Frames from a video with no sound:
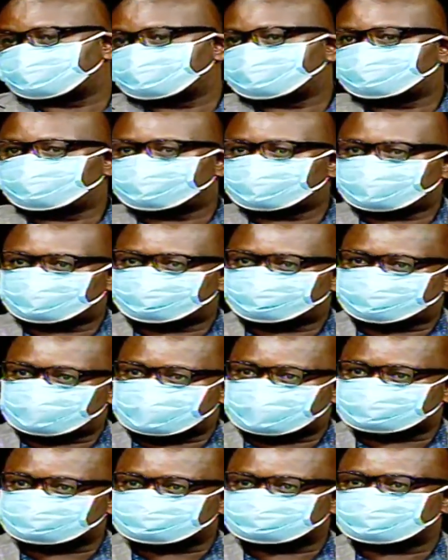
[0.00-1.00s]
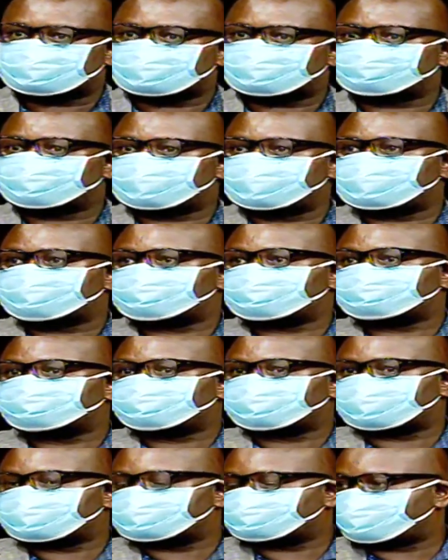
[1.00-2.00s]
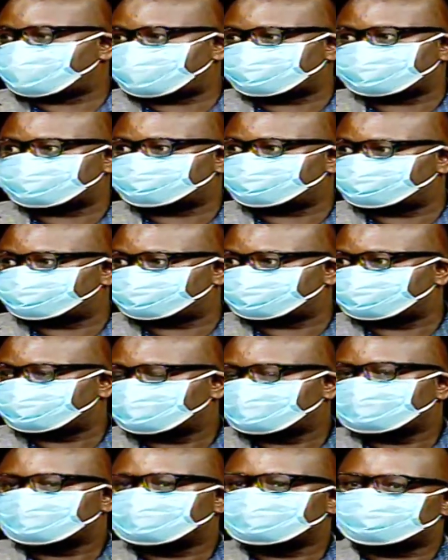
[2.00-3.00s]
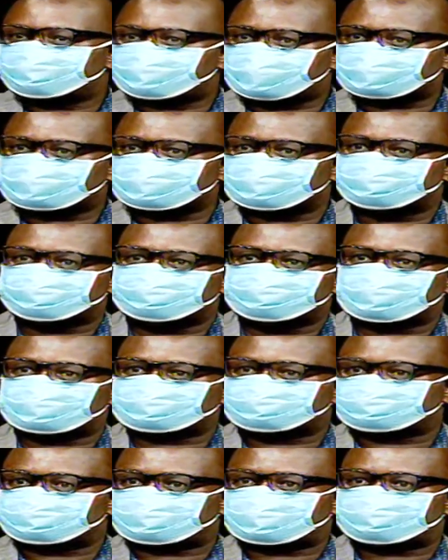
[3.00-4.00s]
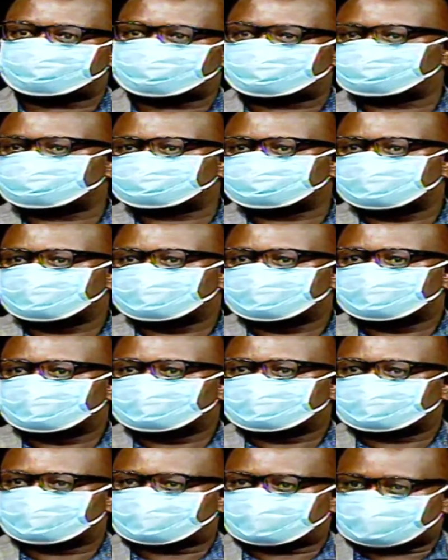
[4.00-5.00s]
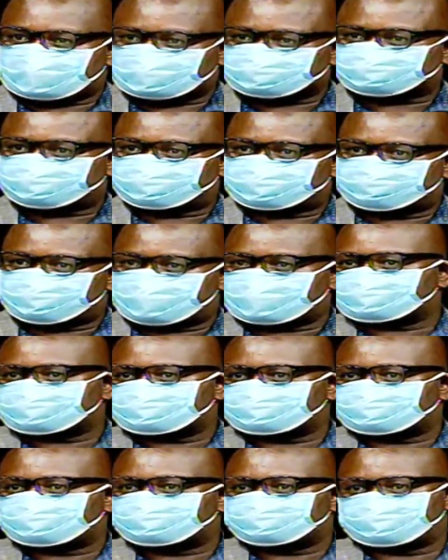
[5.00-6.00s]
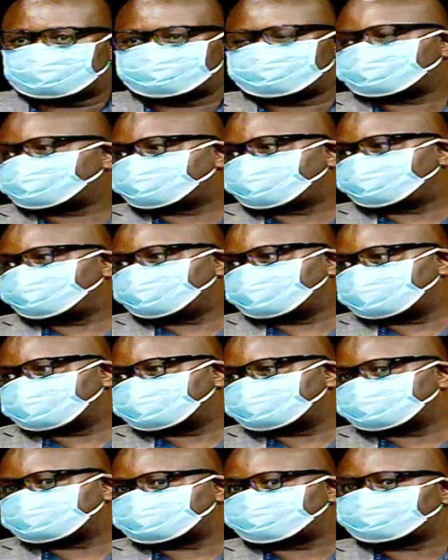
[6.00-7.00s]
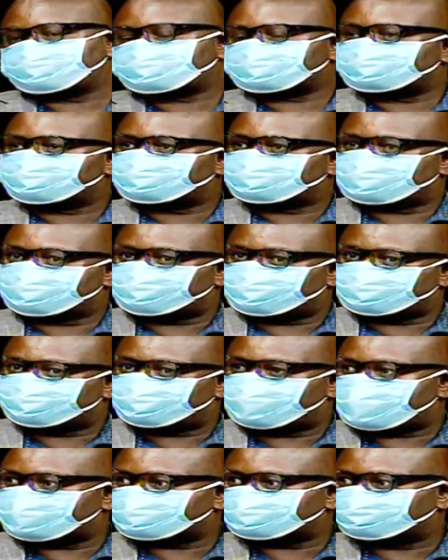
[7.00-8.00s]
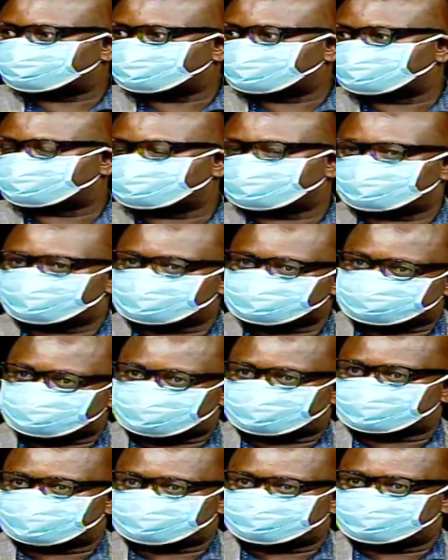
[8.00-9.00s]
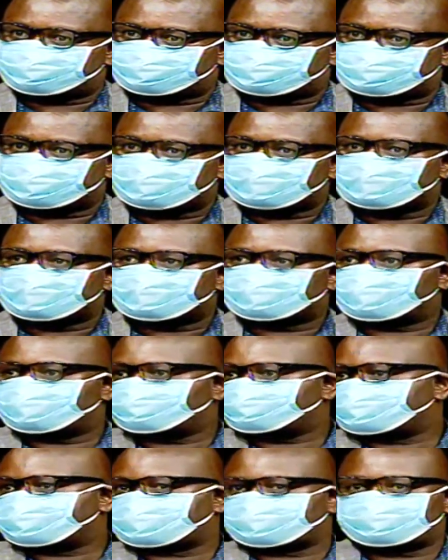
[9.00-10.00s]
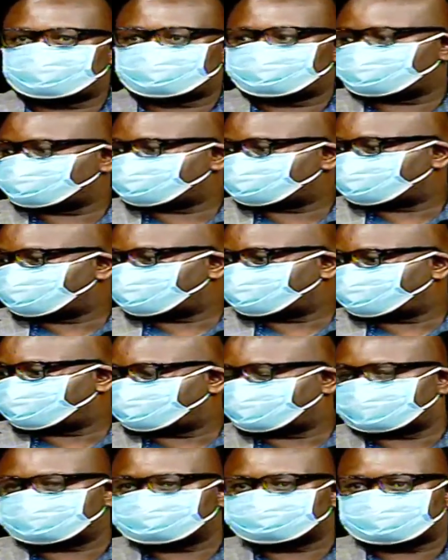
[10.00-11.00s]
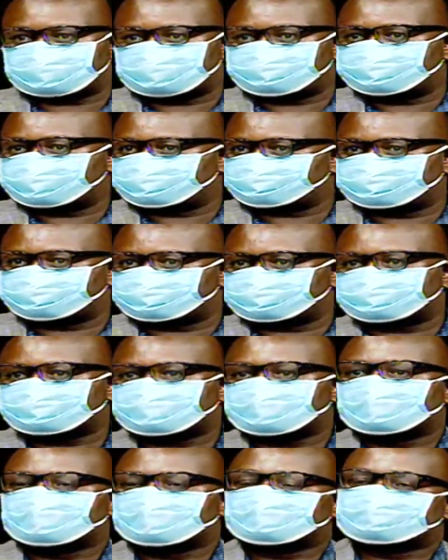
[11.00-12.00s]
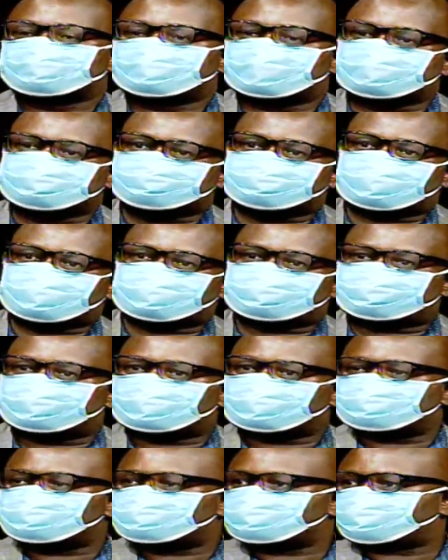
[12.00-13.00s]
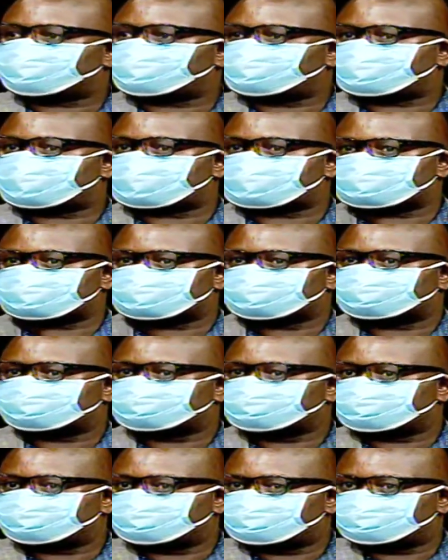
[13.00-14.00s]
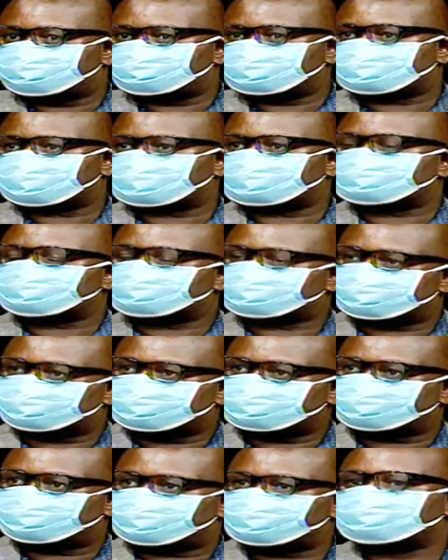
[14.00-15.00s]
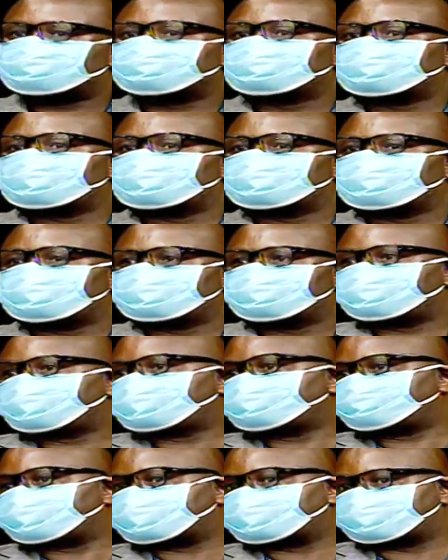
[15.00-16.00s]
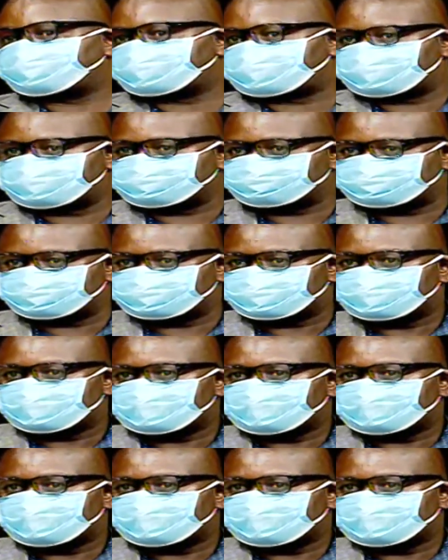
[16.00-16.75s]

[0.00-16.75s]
Right. We have floods that have killed about more than 200 people. In fact, if we were to talk about uh, national emergency. It's not about COVID-19. It's about it's about floods because we have lost 200 people. COVID, I think we are talking of 30 or how many people? Then we have the issue of locusts, which are destroying food in the, the, northern part of the country.